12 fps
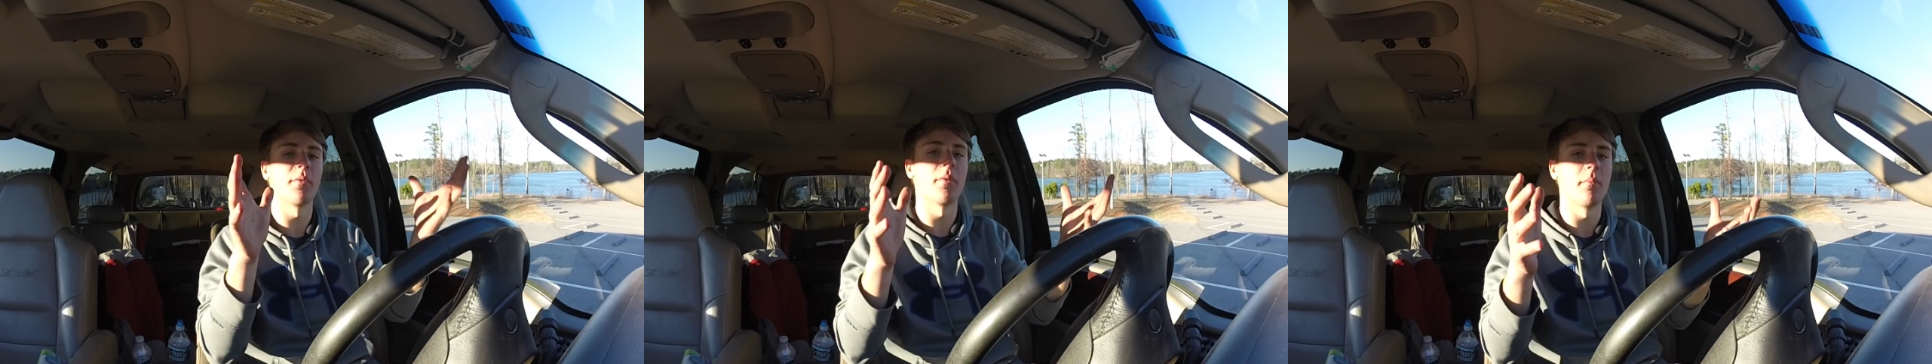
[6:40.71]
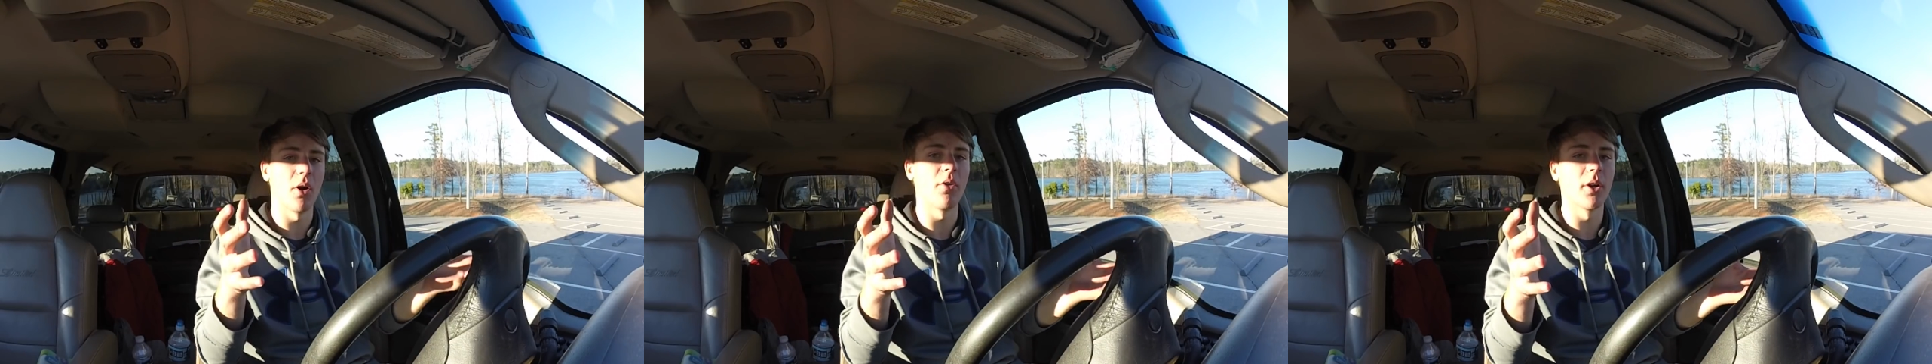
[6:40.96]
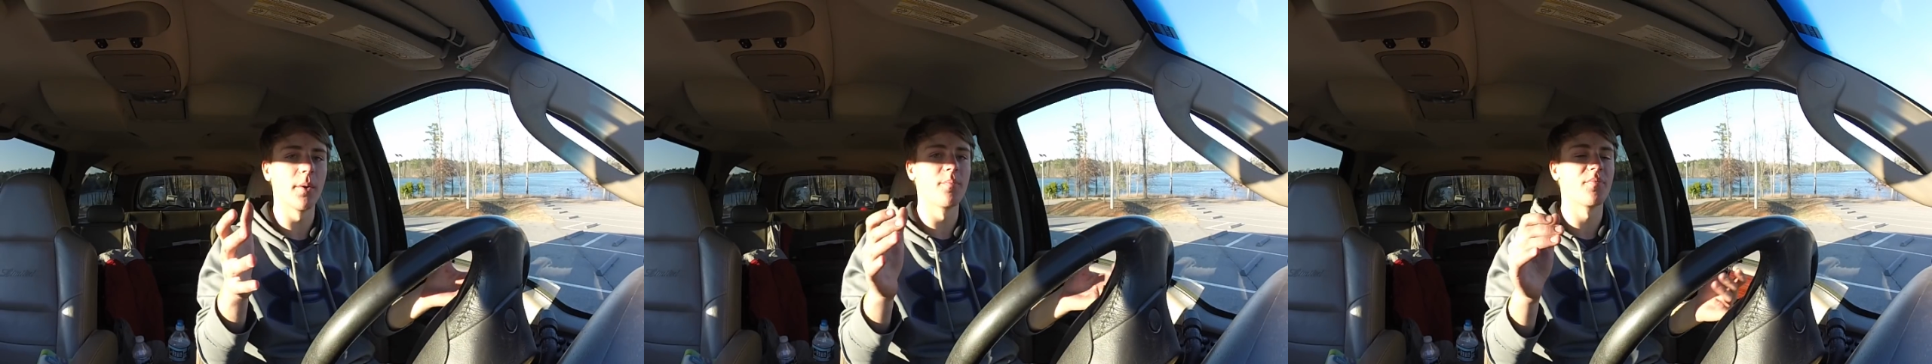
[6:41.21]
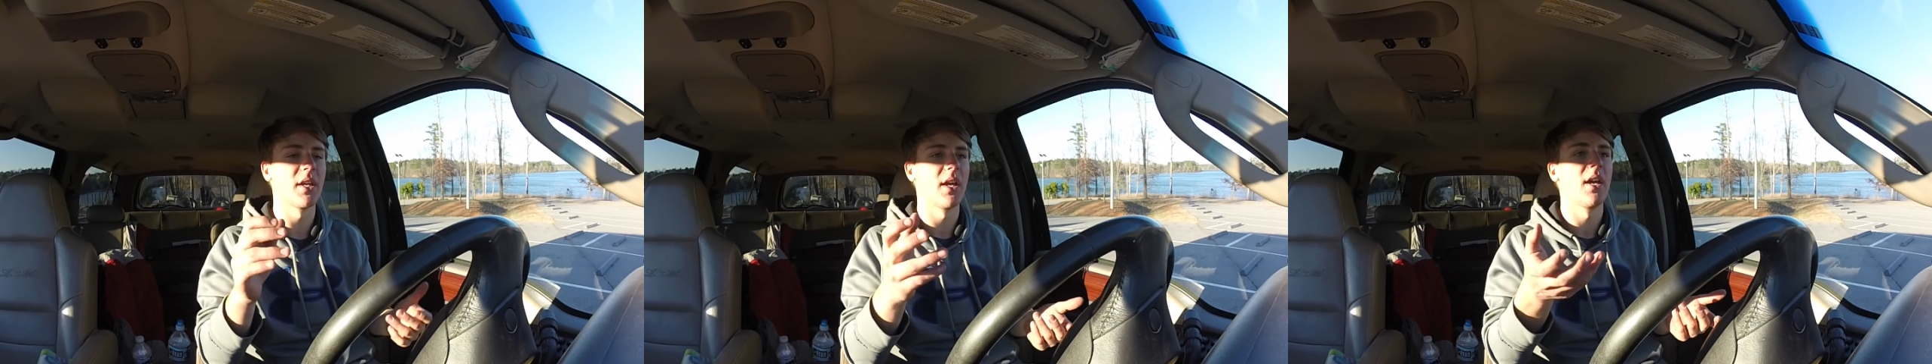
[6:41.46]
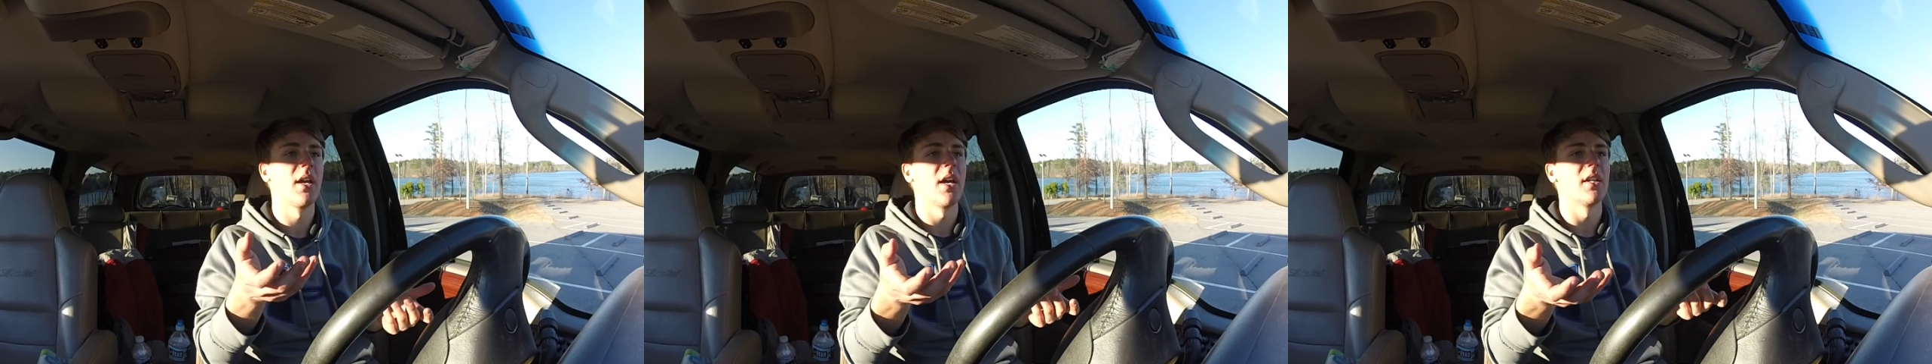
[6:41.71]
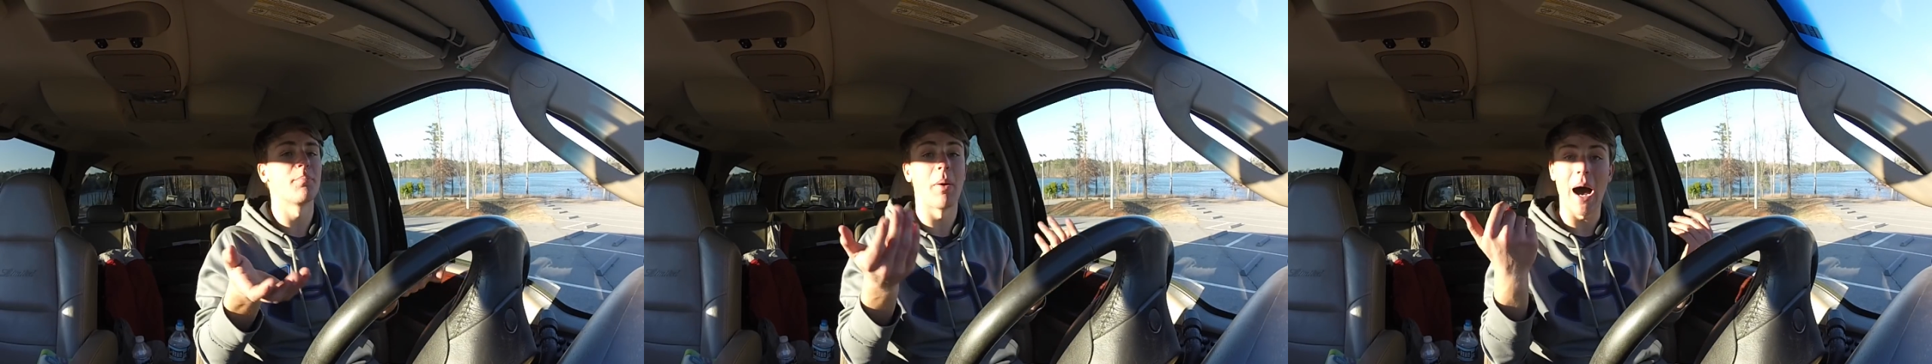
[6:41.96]
of the motor,
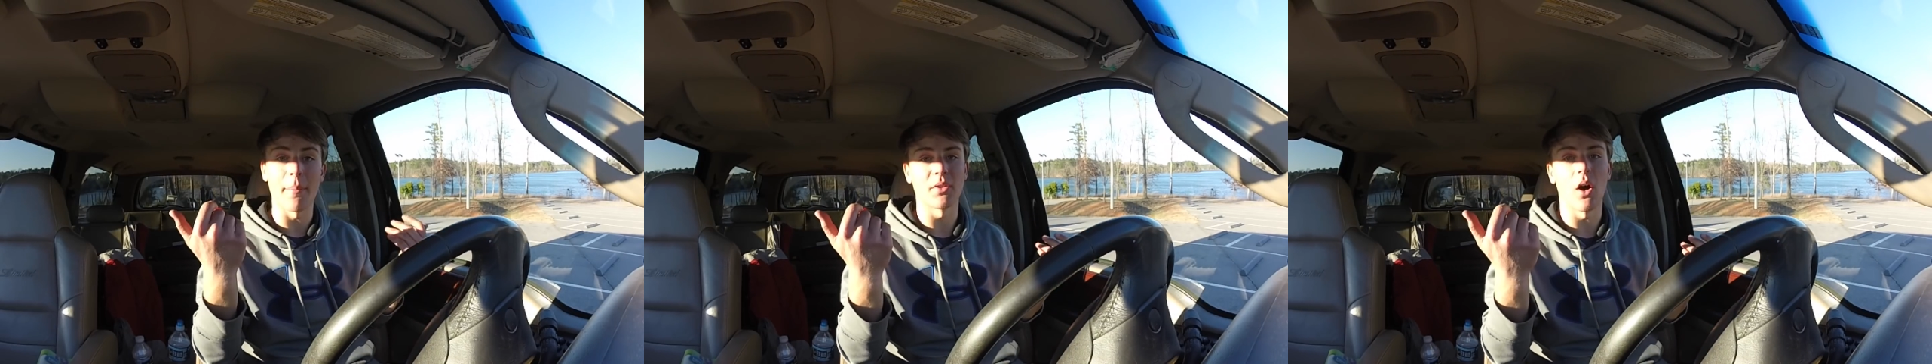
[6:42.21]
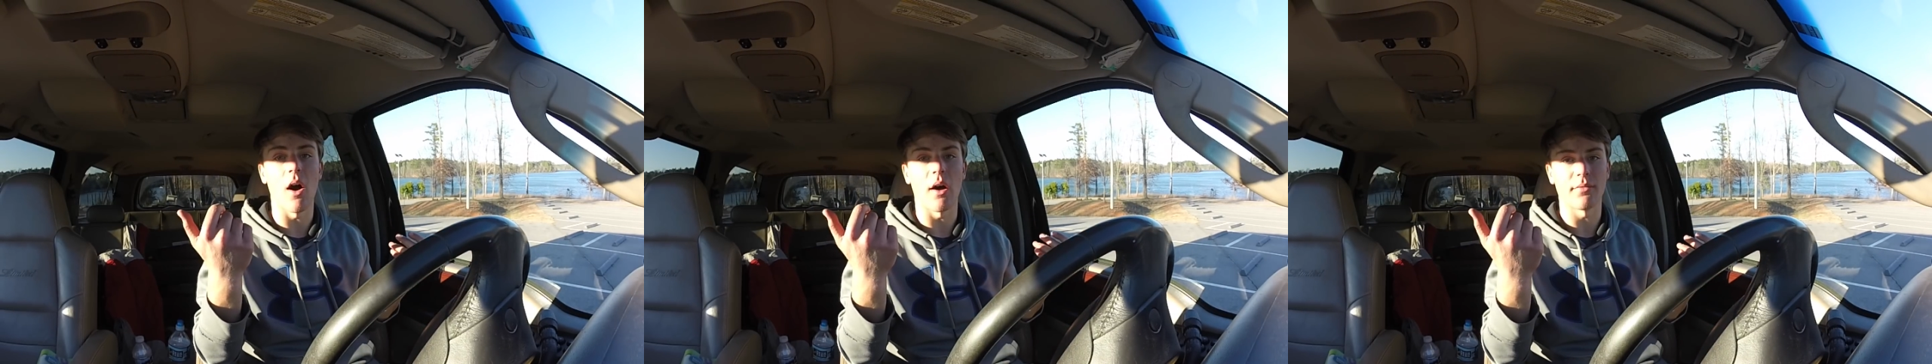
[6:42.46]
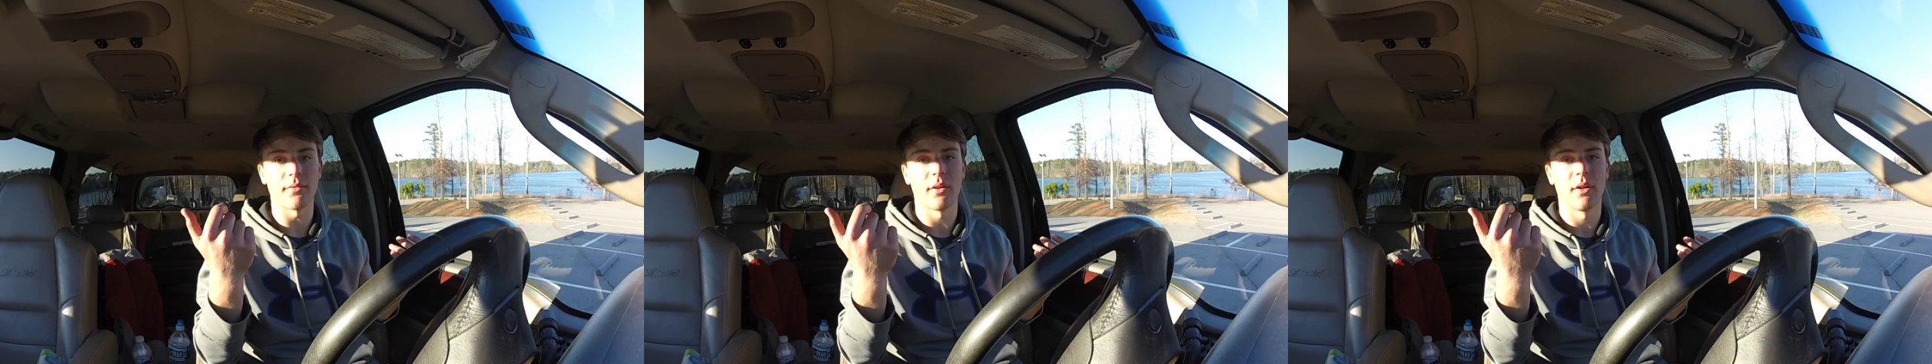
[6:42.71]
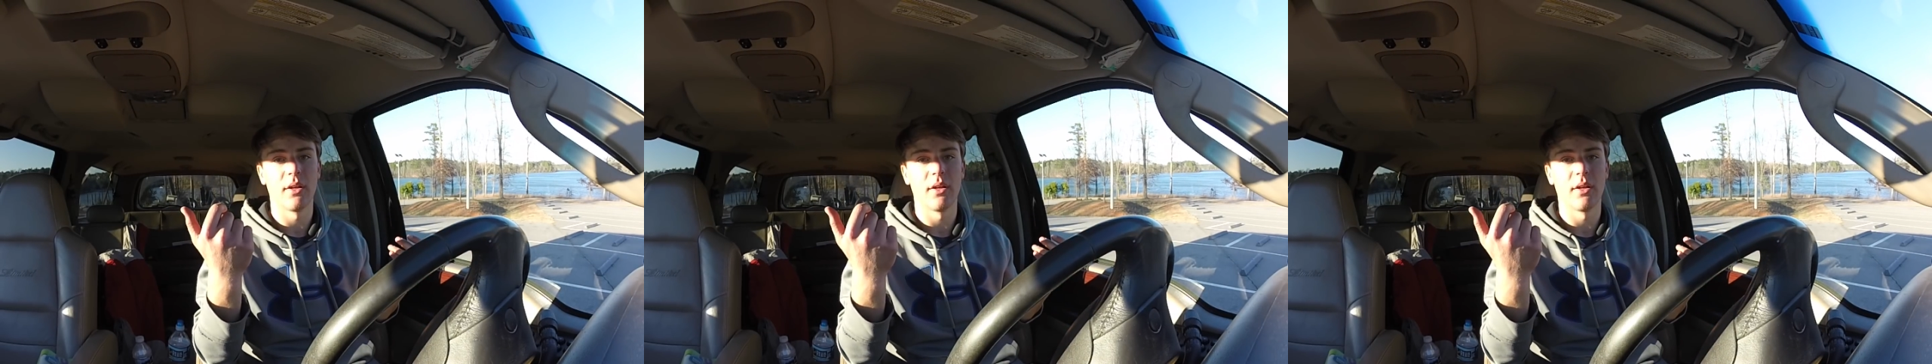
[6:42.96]
is popped off.